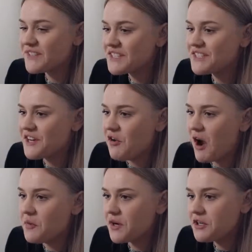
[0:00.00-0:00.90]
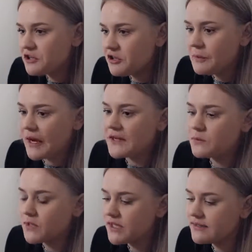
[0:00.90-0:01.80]
So I want to show you
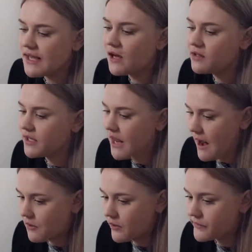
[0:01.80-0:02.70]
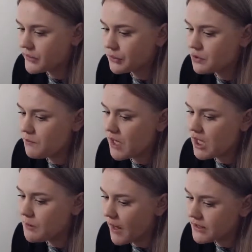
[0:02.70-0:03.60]
guys what exactly an hour of social
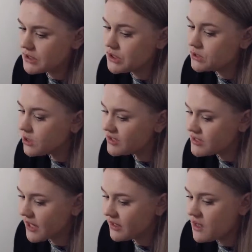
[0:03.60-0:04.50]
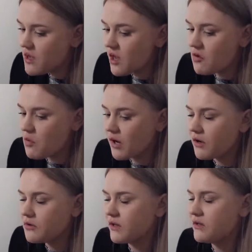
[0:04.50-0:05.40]
media messaging looks like and what
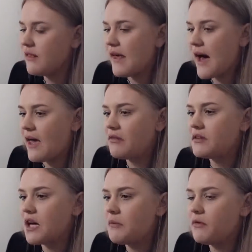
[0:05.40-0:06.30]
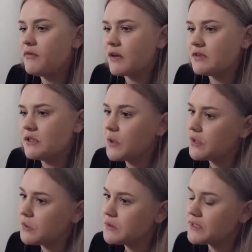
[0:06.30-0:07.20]
goes into that and the type of things you
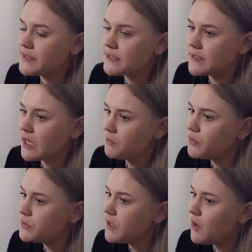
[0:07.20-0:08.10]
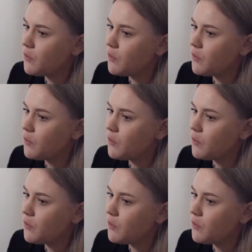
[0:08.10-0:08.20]
can use as examples